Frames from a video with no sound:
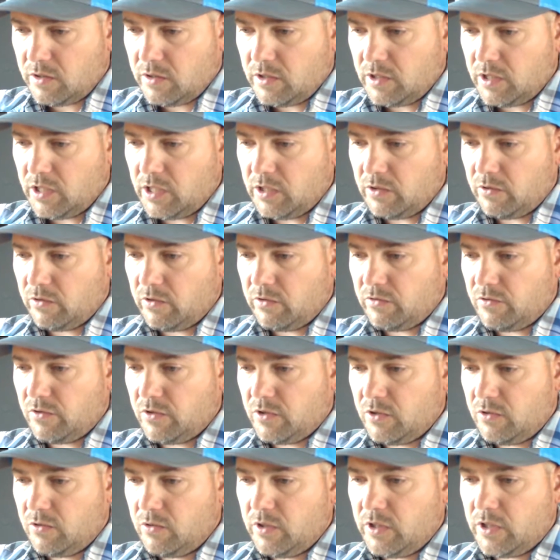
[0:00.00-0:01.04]
In
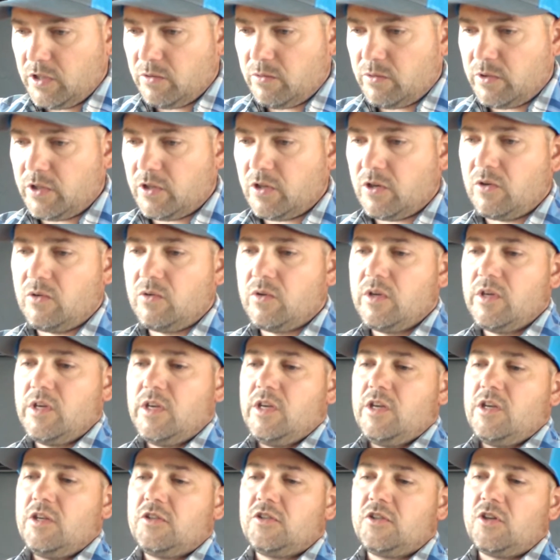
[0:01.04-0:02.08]
review, here we go.
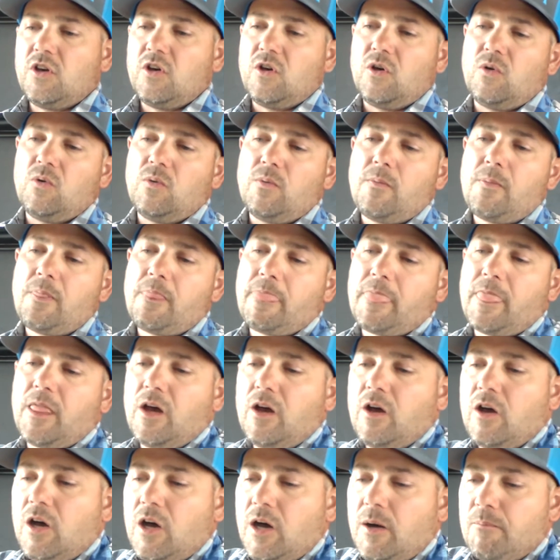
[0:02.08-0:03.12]
So
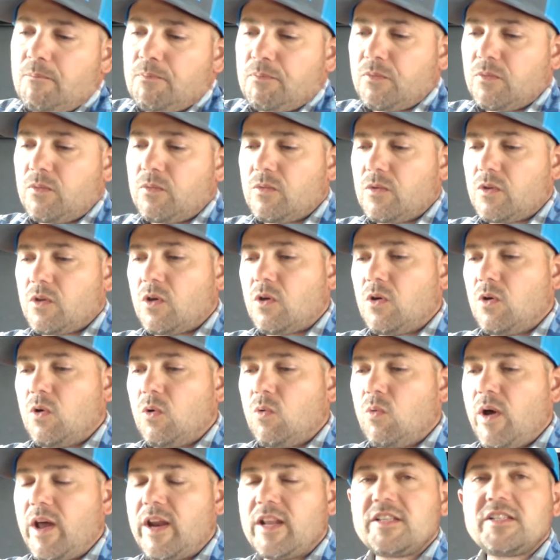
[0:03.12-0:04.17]

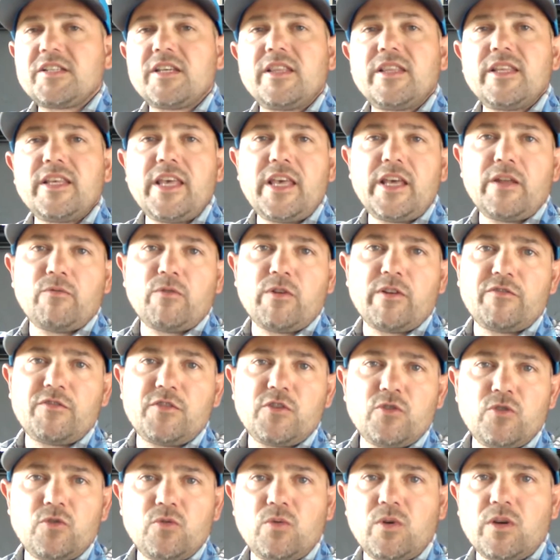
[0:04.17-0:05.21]
when it's in the in
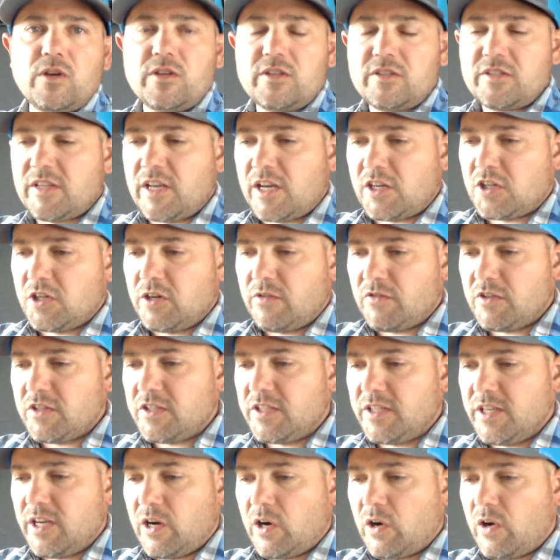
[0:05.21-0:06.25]
review section of the
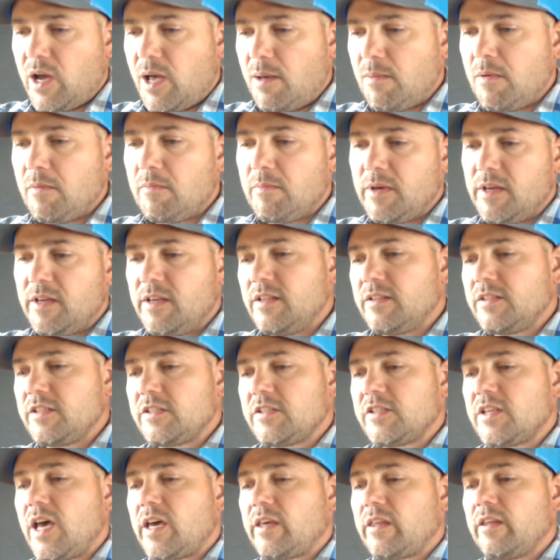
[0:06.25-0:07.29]
CRM, it means
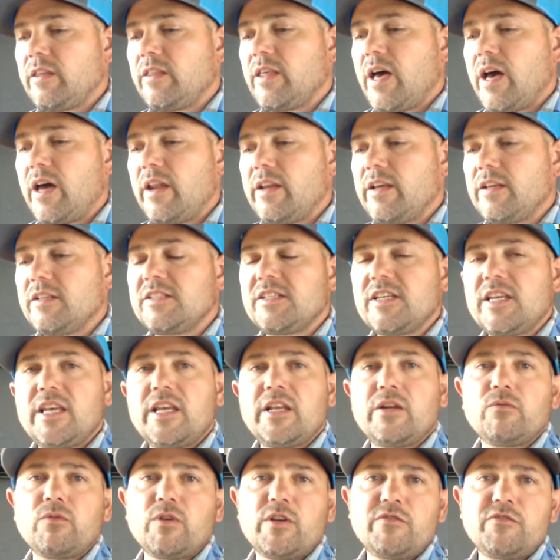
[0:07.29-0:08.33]
exactly that. It's
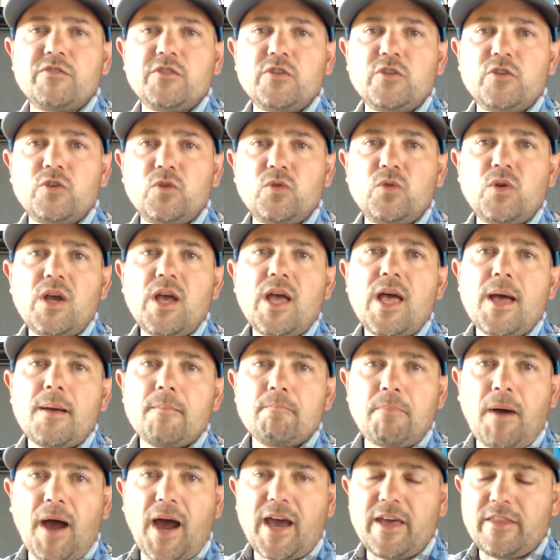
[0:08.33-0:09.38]
in review
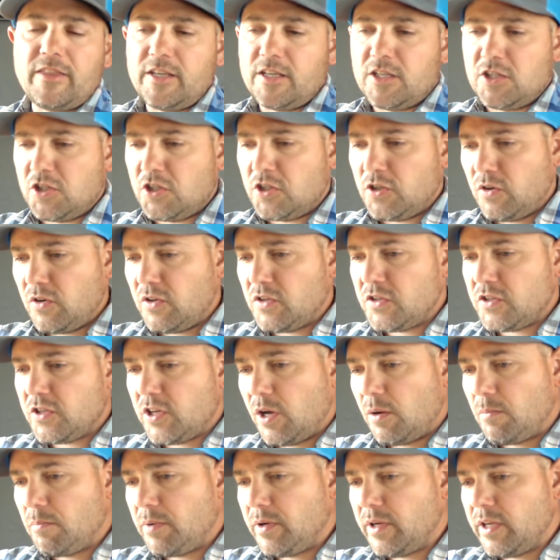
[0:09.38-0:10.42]
by the insurance
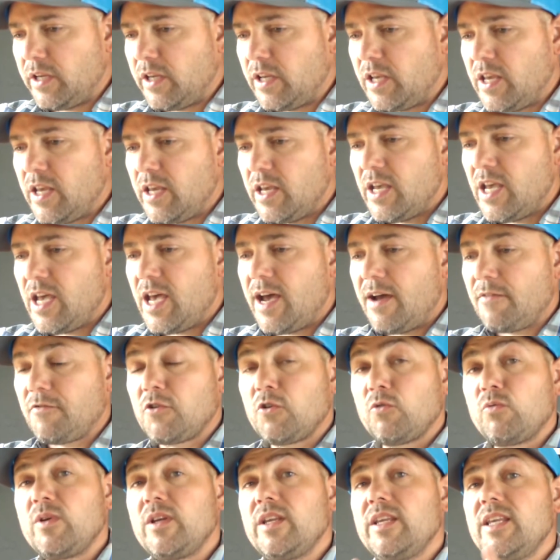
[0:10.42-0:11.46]
company.
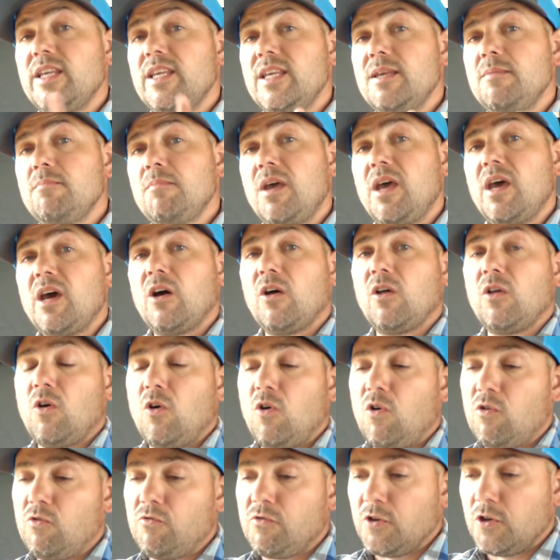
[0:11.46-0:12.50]
After we email
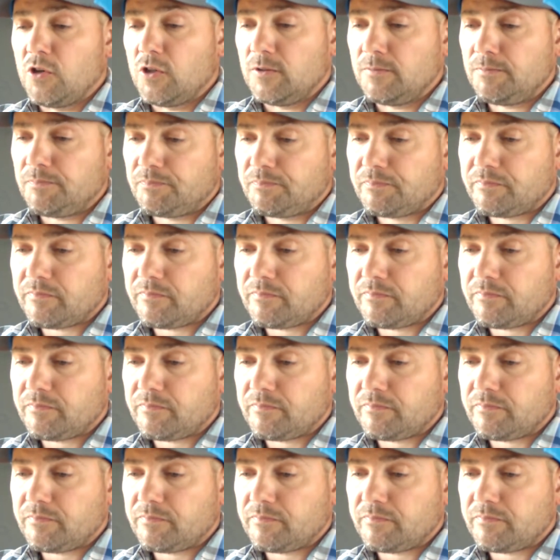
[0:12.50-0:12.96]
over